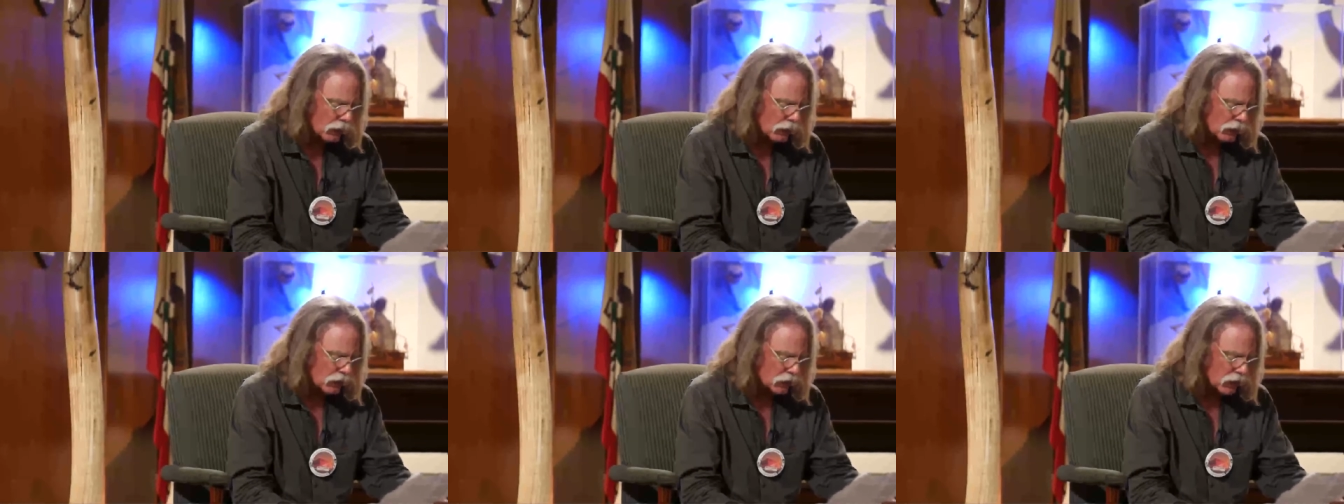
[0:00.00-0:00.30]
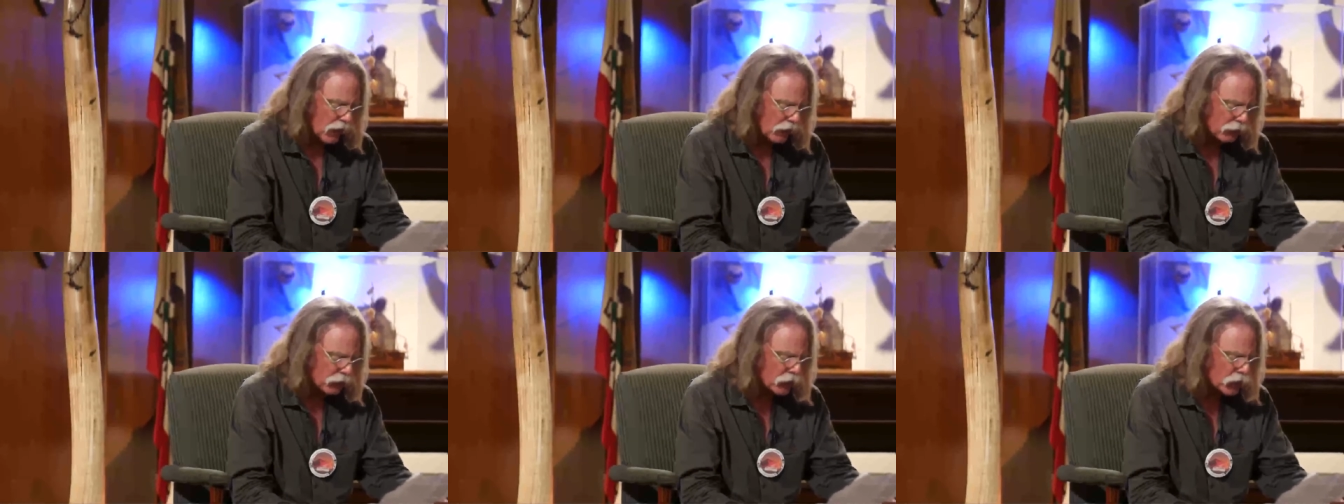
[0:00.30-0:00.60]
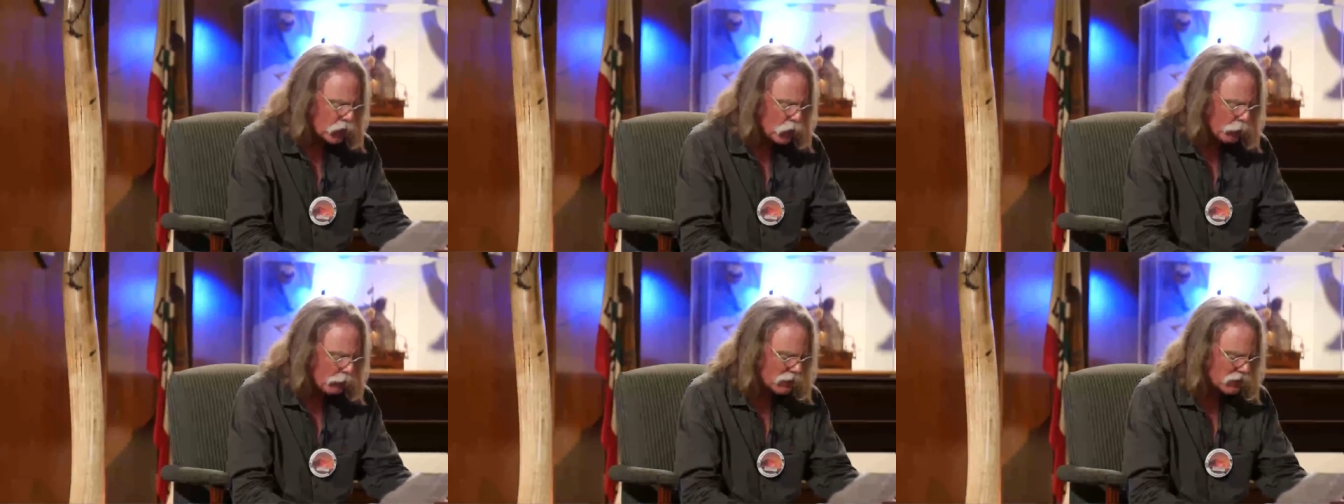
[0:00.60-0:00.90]
Life for
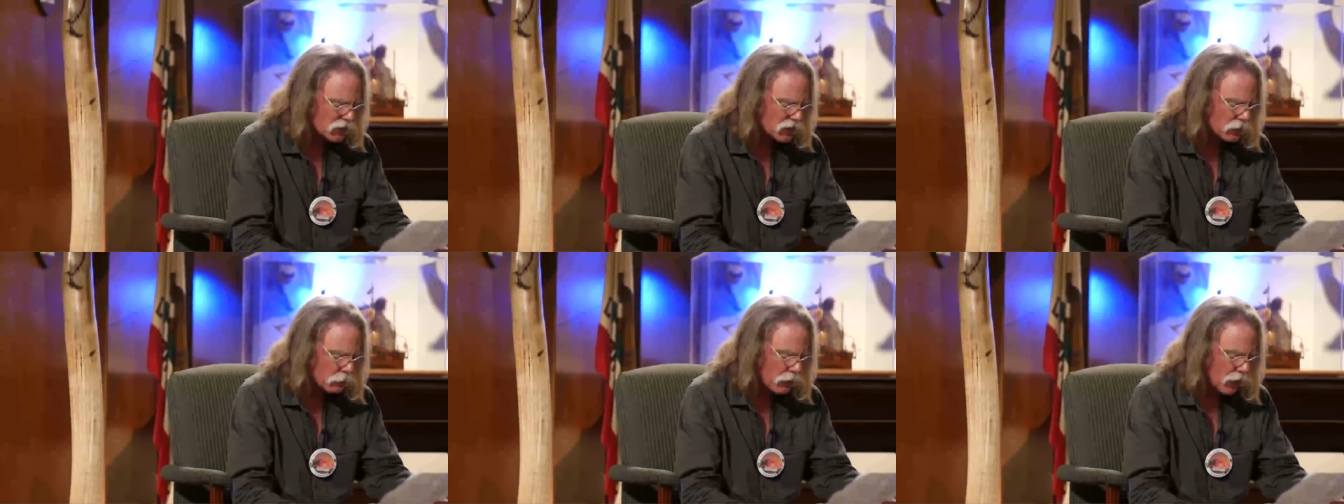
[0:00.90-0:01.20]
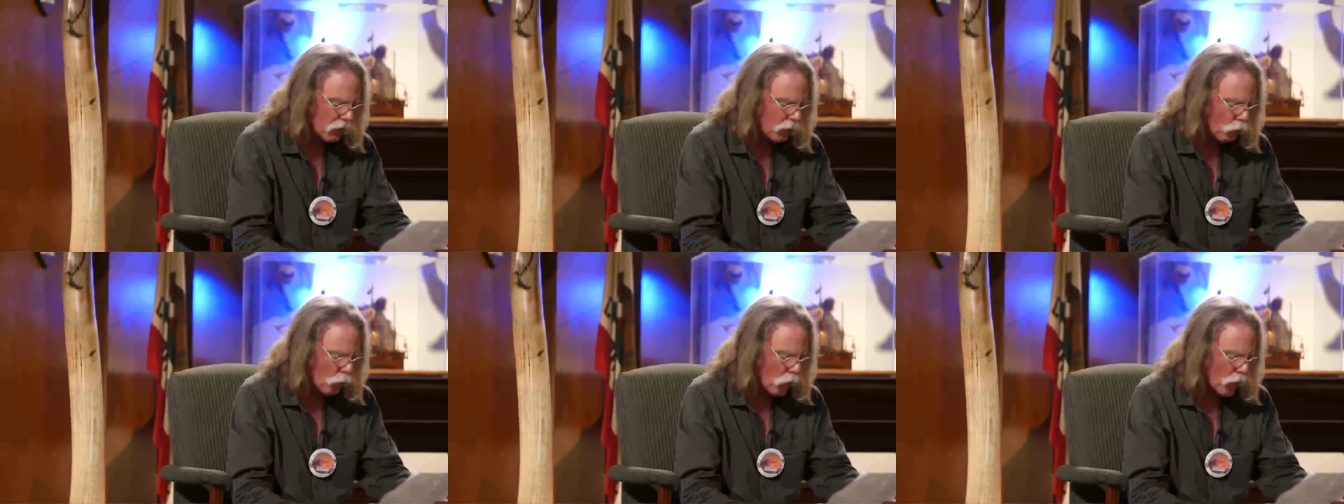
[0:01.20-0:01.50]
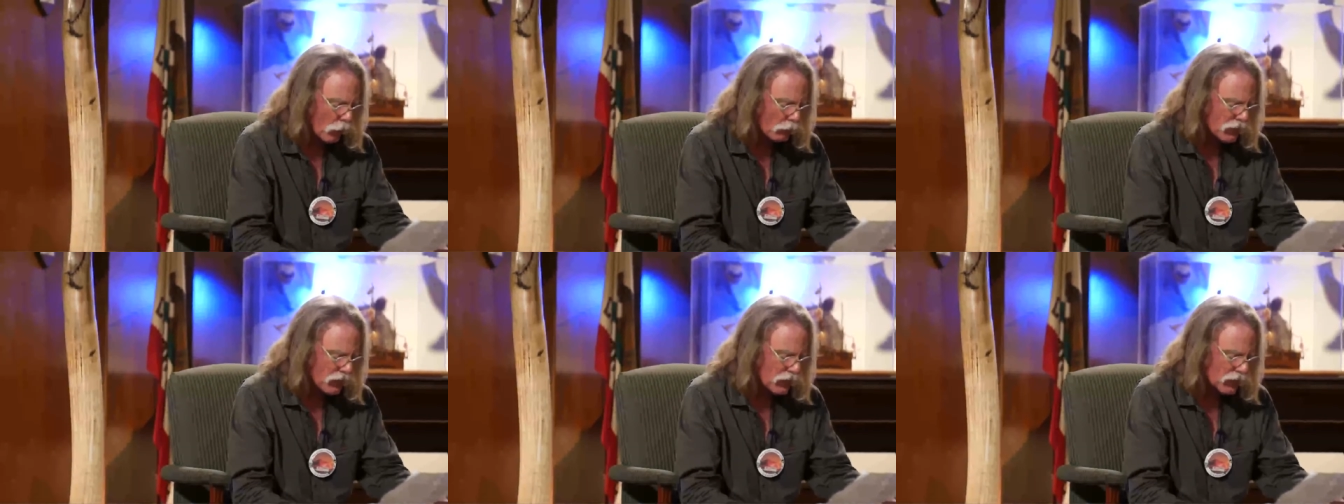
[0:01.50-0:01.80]
humans is about
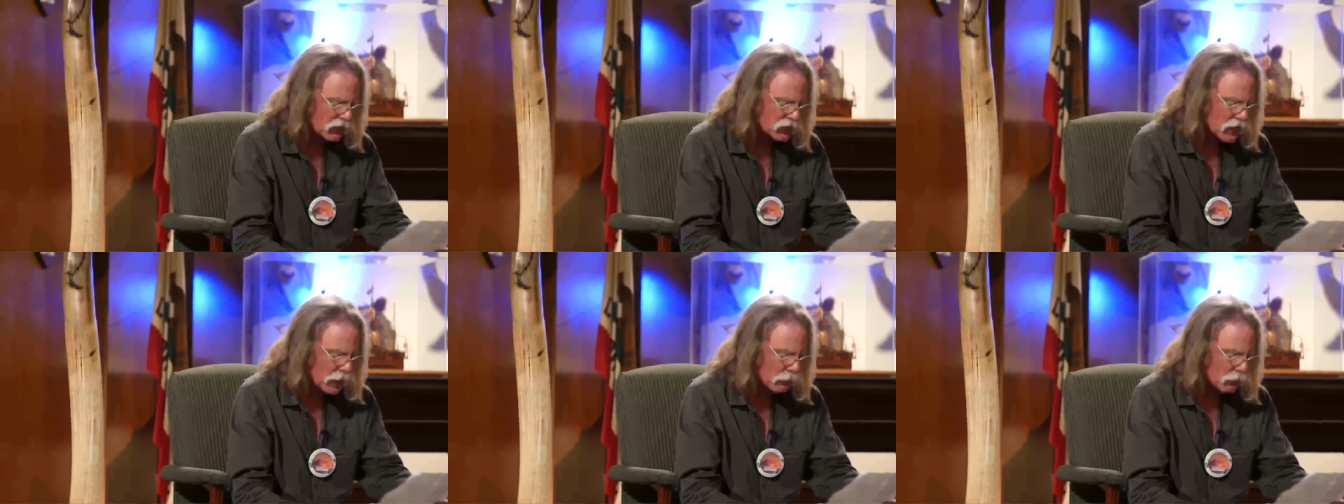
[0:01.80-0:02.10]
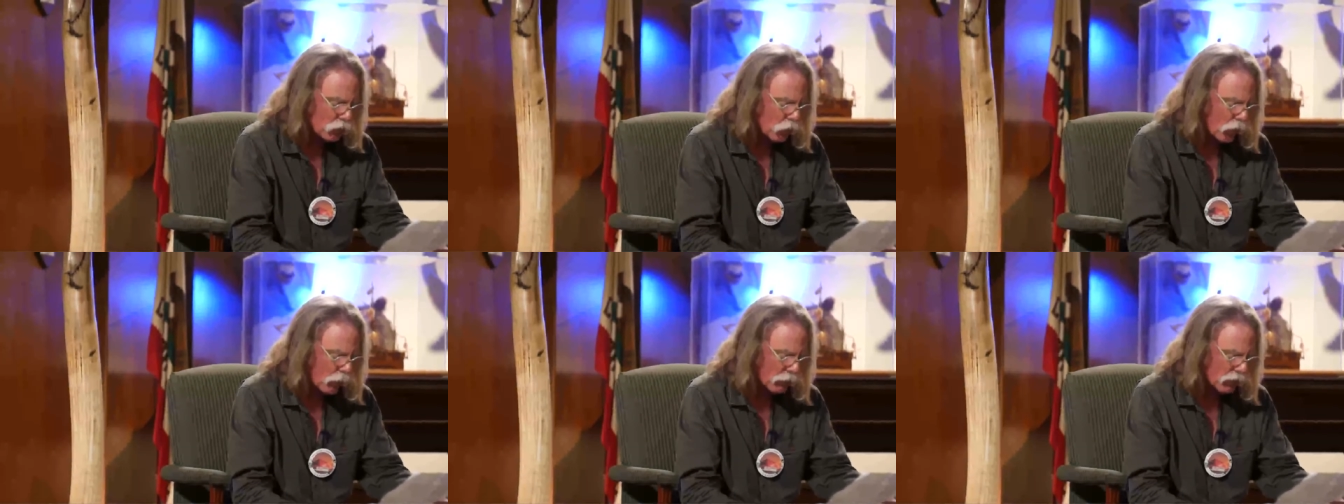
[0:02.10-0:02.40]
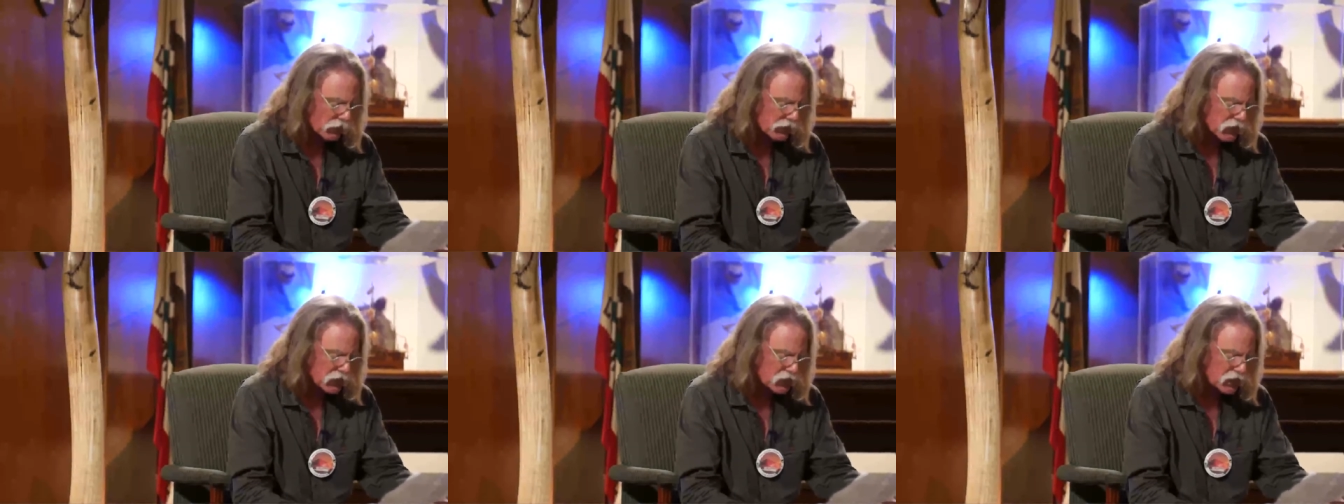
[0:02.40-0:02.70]
warmth, and it is
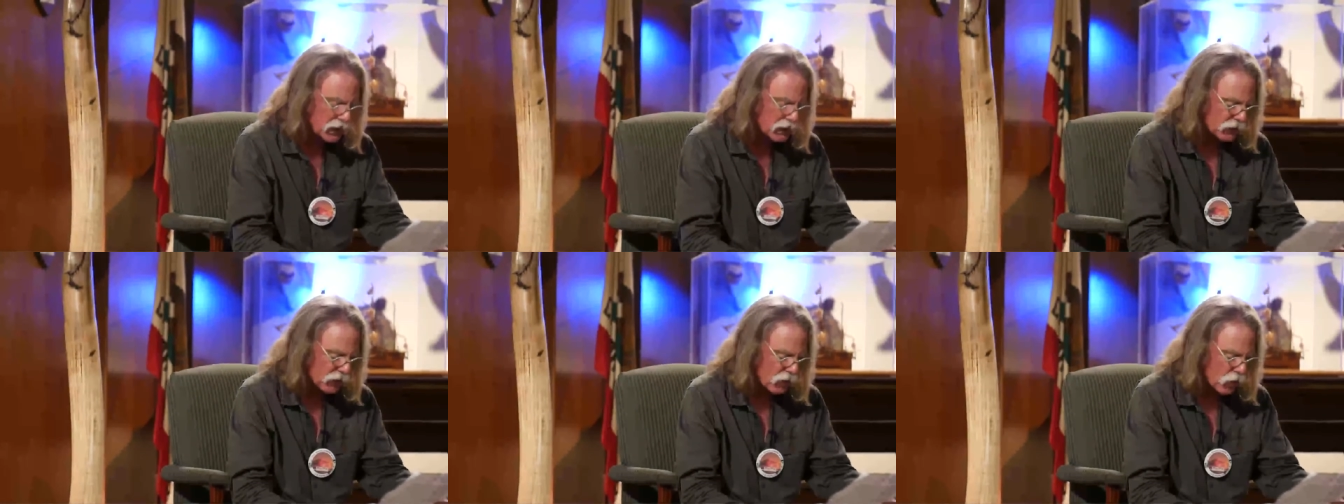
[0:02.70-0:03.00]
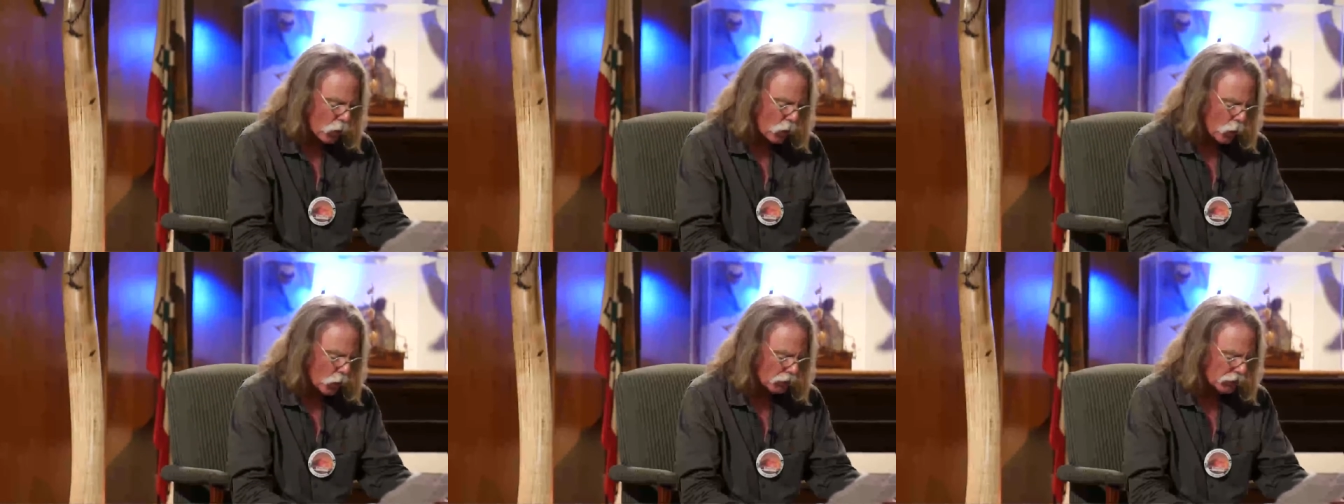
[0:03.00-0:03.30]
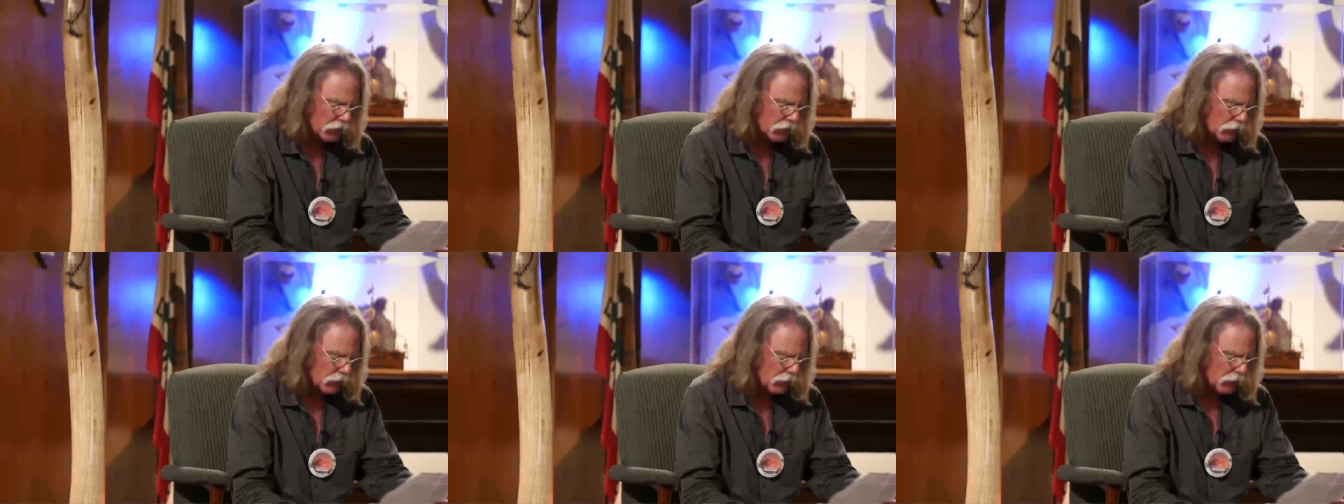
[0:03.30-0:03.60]
abnormal to seek the cold.